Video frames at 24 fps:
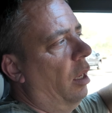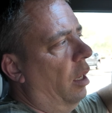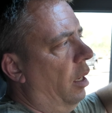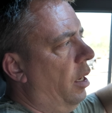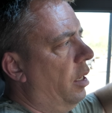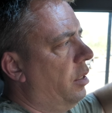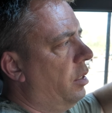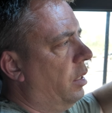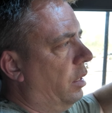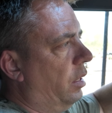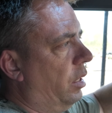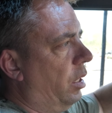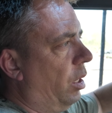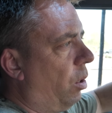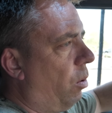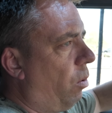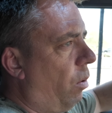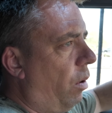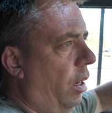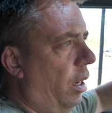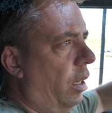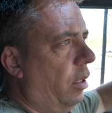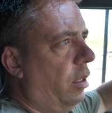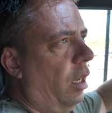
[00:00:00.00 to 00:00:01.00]
Is it the
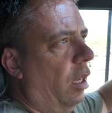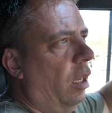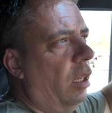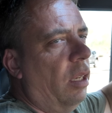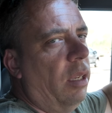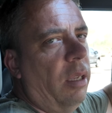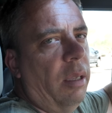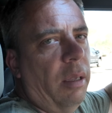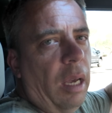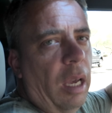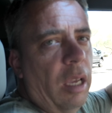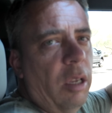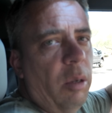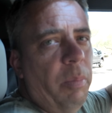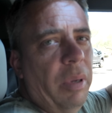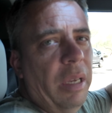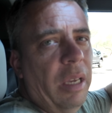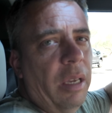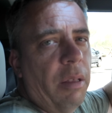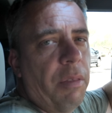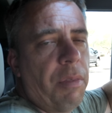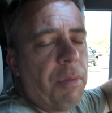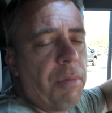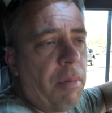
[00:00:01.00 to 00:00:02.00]
grid? Are you
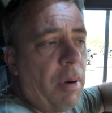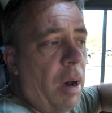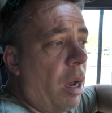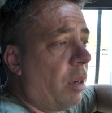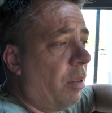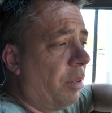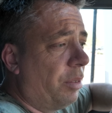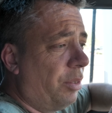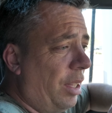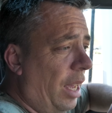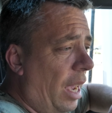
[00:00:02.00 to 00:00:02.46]
being throttled